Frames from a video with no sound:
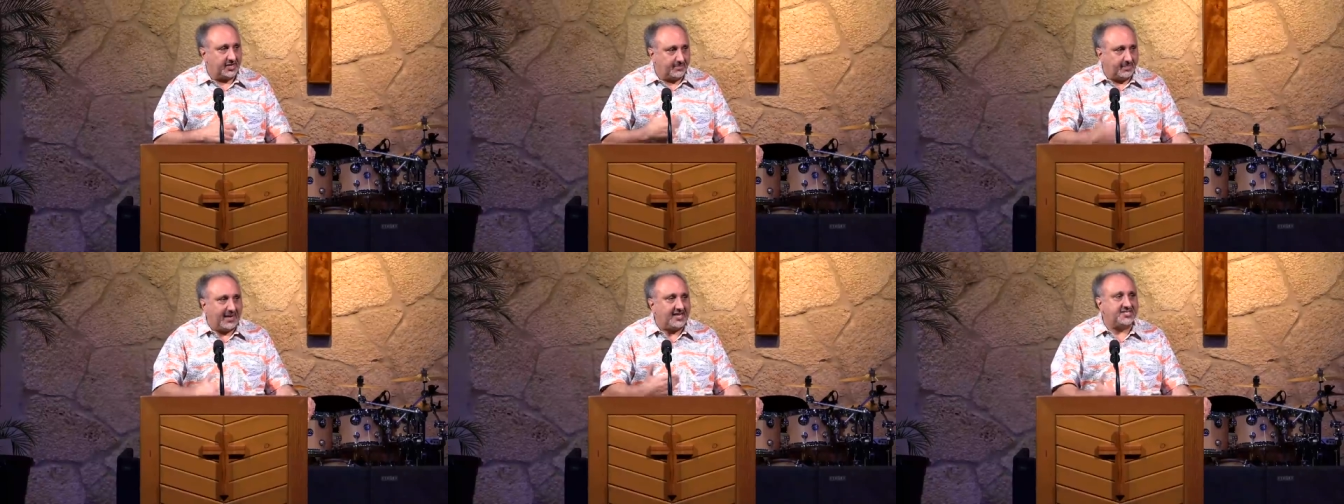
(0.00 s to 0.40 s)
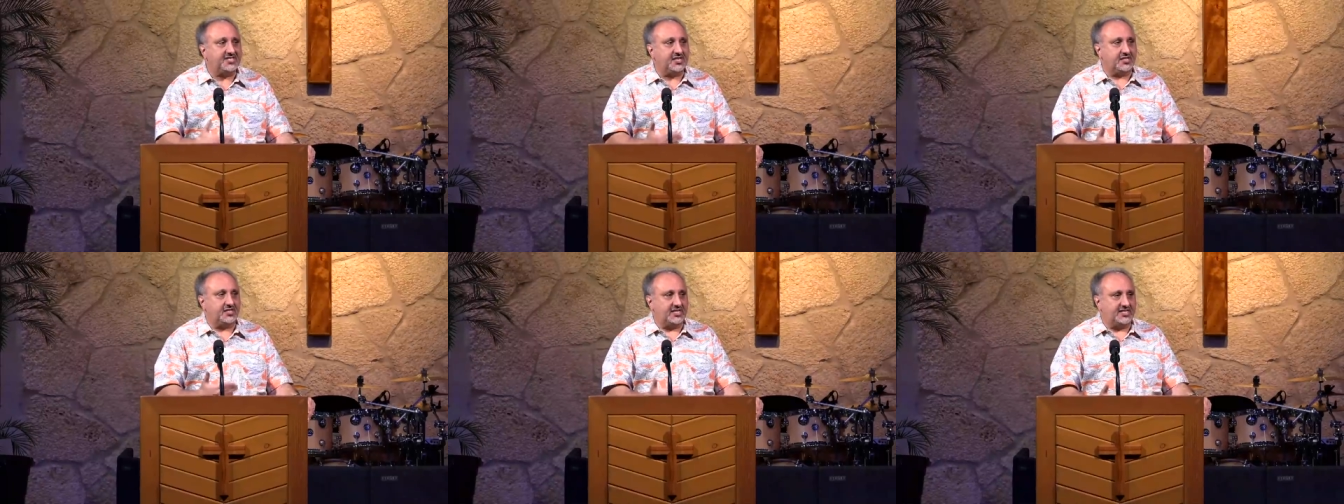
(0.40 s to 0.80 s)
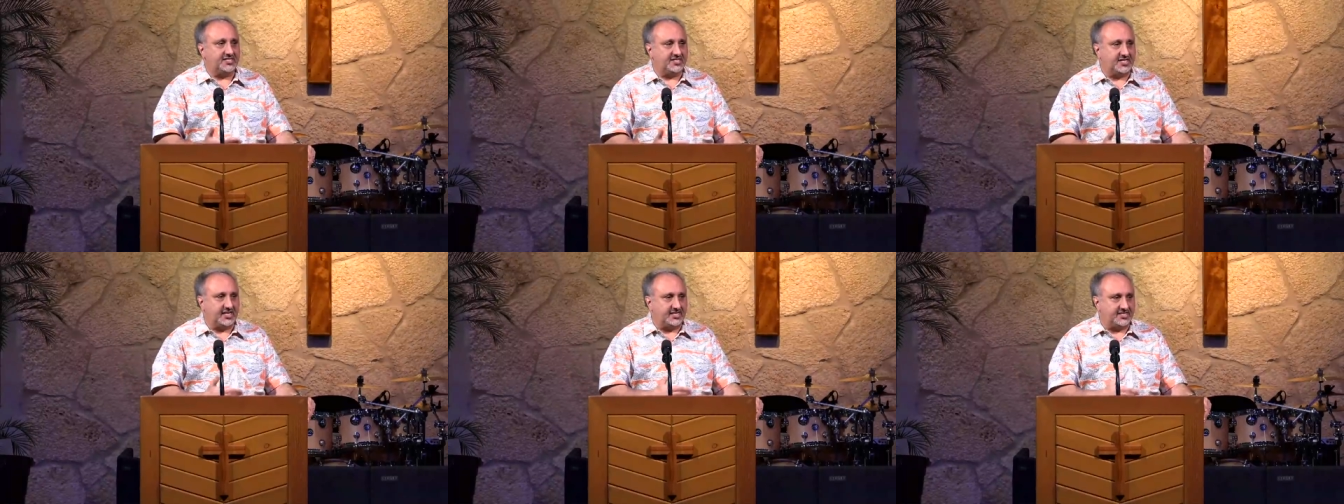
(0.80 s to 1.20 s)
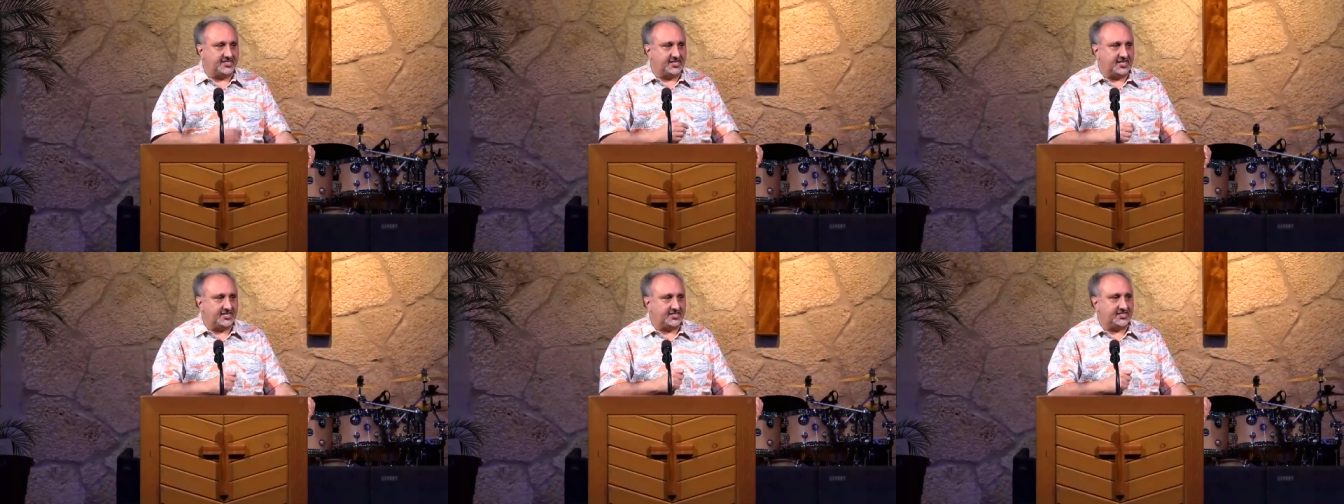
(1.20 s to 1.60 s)
He basically
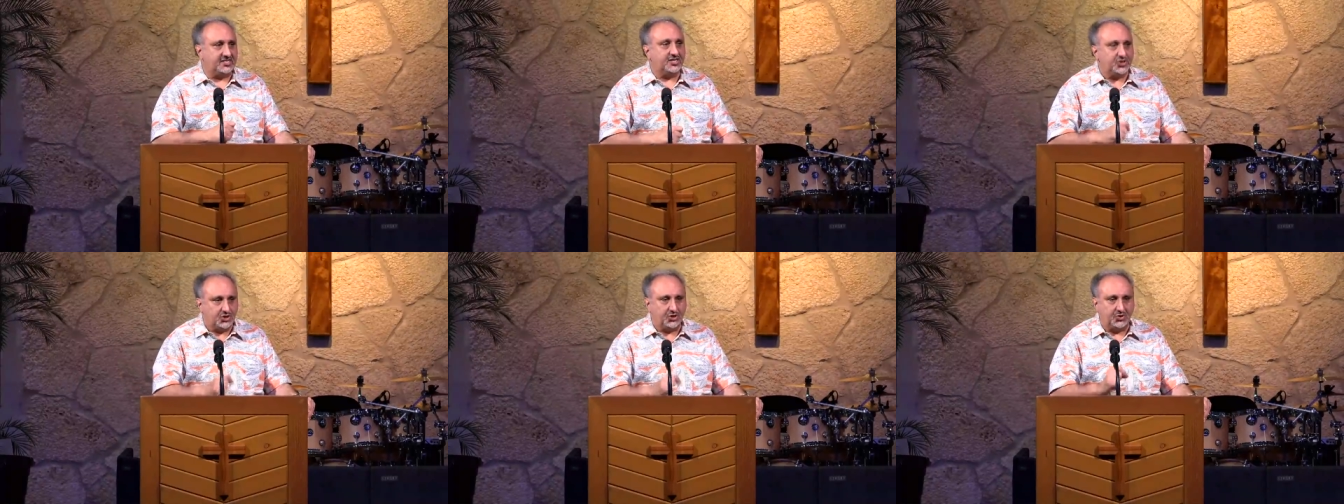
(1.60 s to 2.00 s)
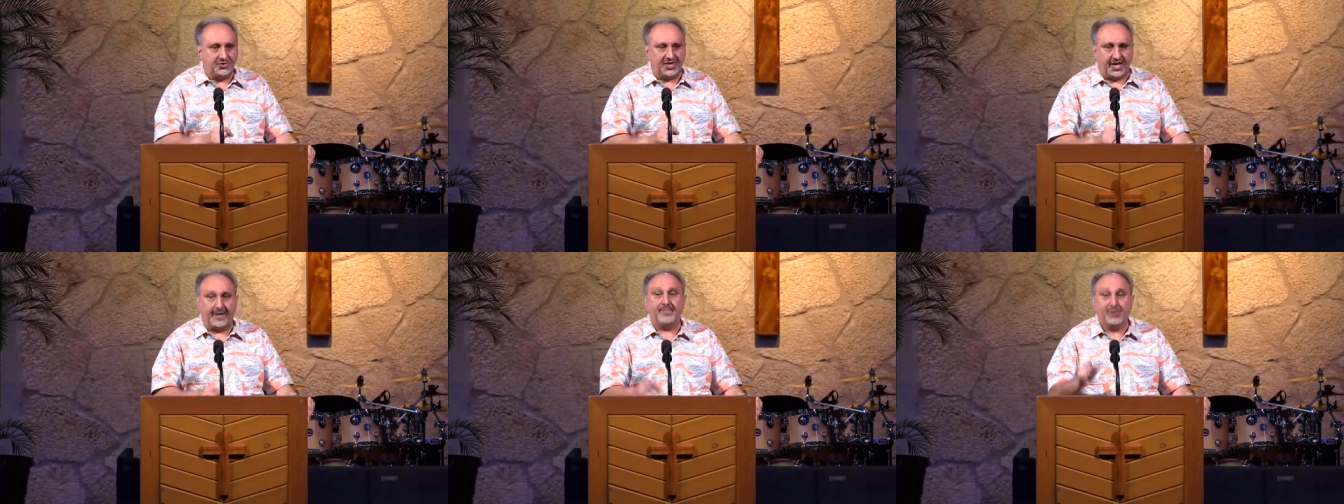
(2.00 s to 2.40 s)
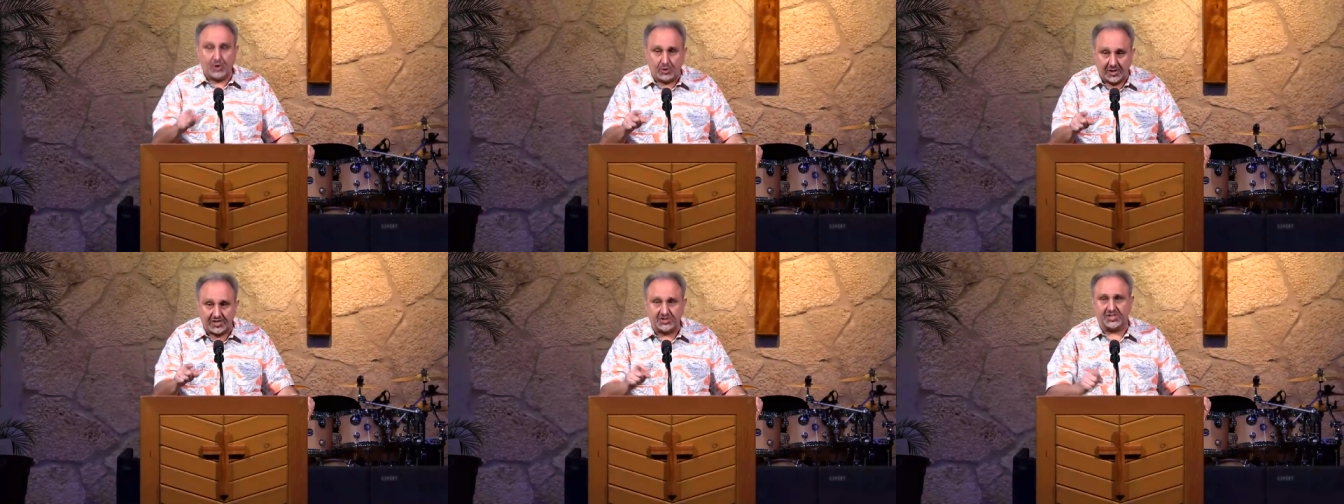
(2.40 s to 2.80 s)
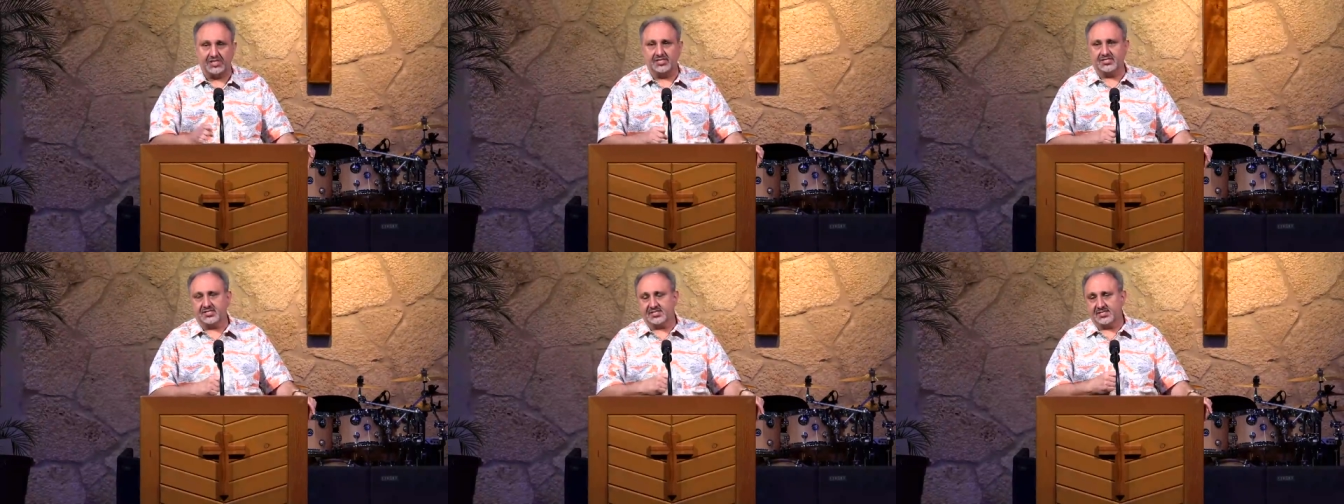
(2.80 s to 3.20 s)
says this to them,
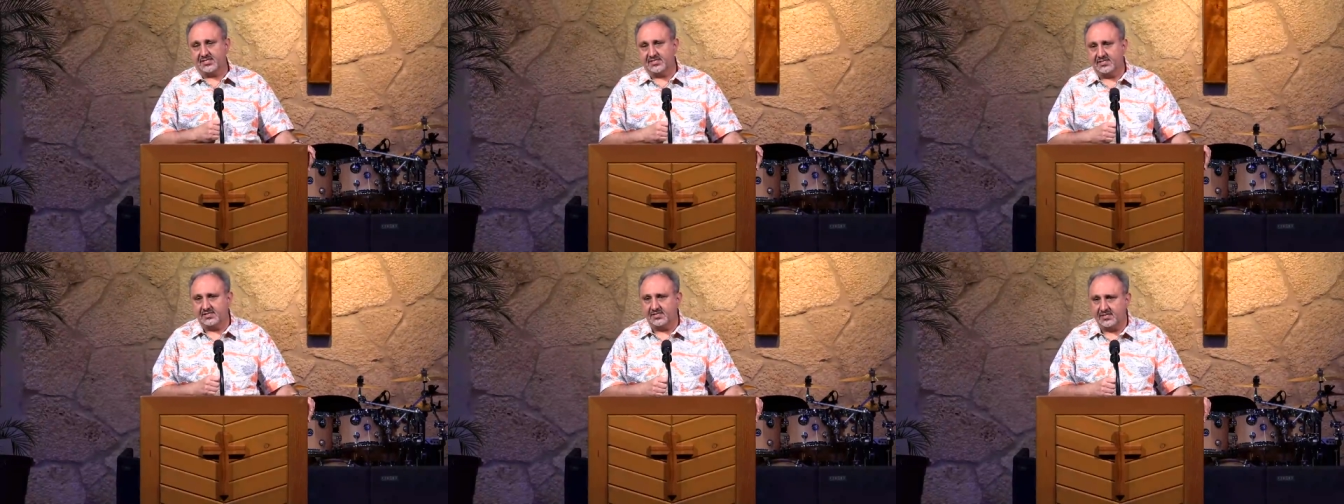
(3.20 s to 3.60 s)
Christians